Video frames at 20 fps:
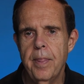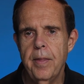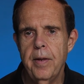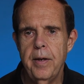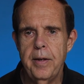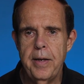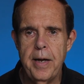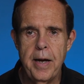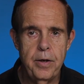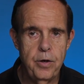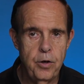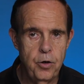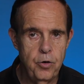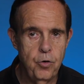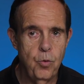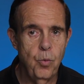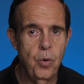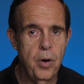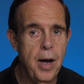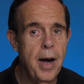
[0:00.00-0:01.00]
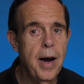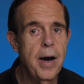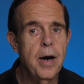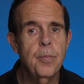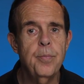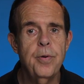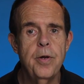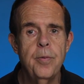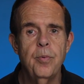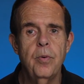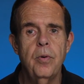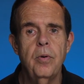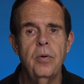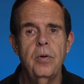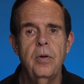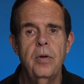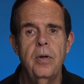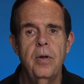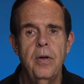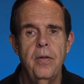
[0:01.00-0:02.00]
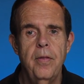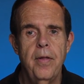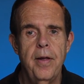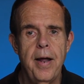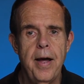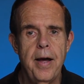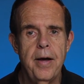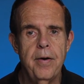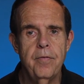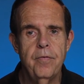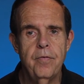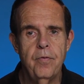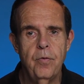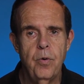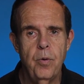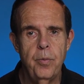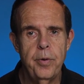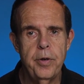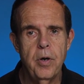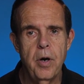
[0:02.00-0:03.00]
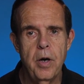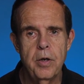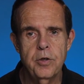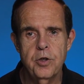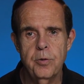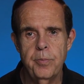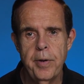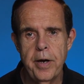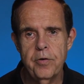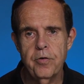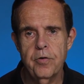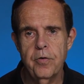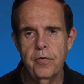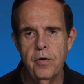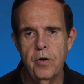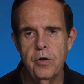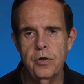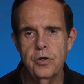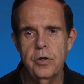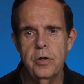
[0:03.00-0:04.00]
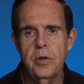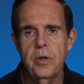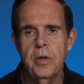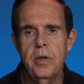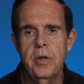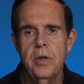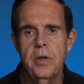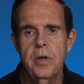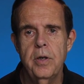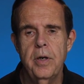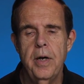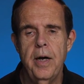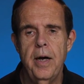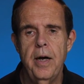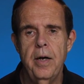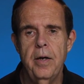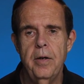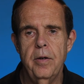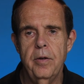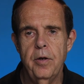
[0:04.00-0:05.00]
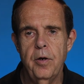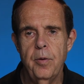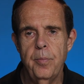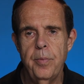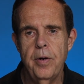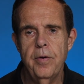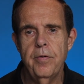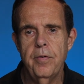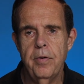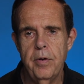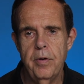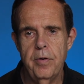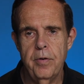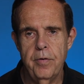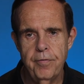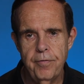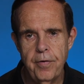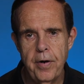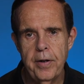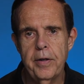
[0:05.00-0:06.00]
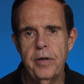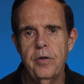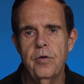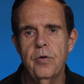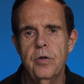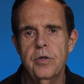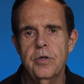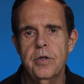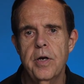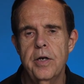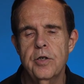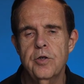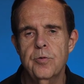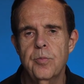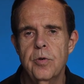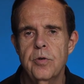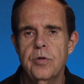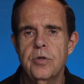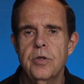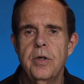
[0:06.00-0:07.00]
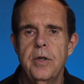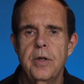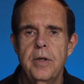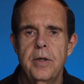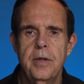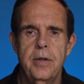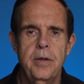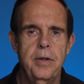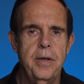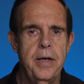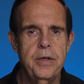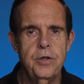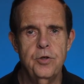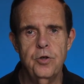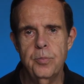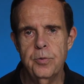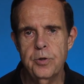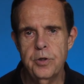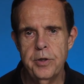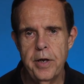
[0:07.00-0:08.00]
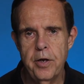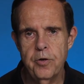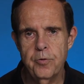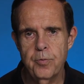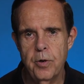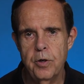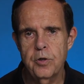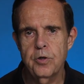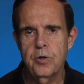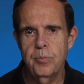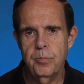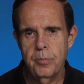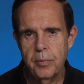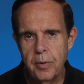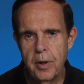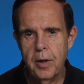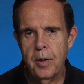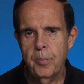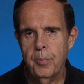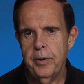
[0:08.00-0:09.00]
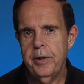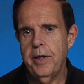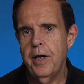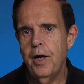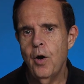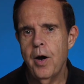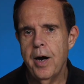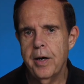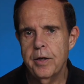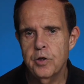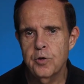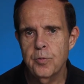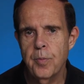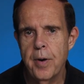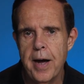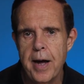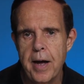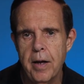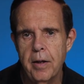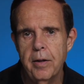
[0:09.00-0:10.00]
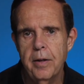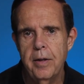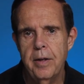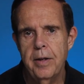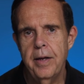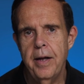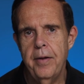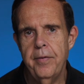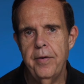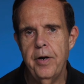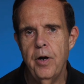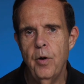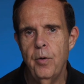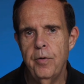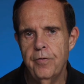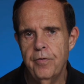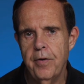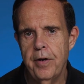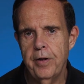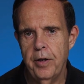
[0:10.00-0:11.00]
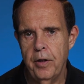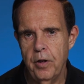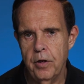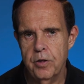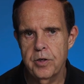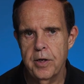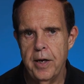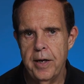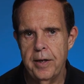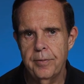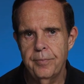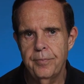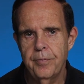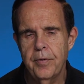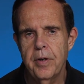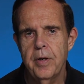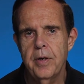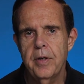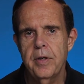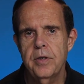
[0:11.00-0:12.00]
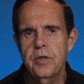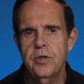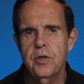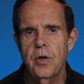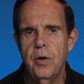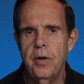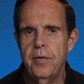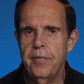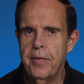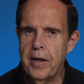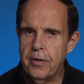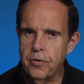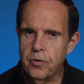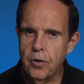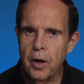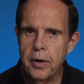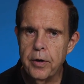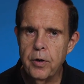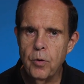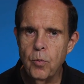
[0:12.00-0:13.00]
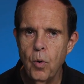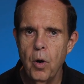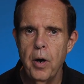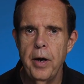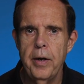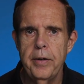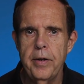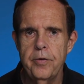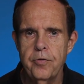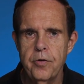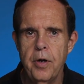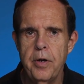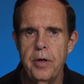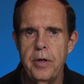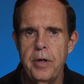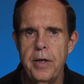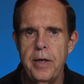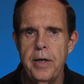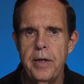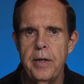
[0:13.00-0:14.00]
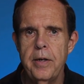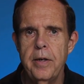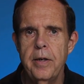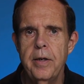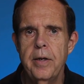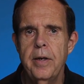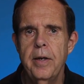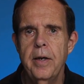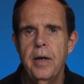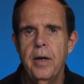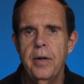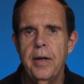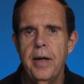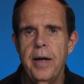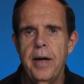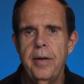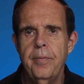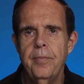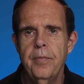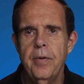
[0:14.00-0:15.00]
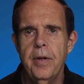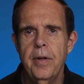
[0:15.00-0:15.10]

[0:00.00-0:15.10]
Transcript: again, you do want to hire people that have what we call some extroversion, a little bit, they're friendly towards customers, not a super salesperson, but they know how to smile and they know what friendly looks like. So if that's all you want, that's all you need, okay,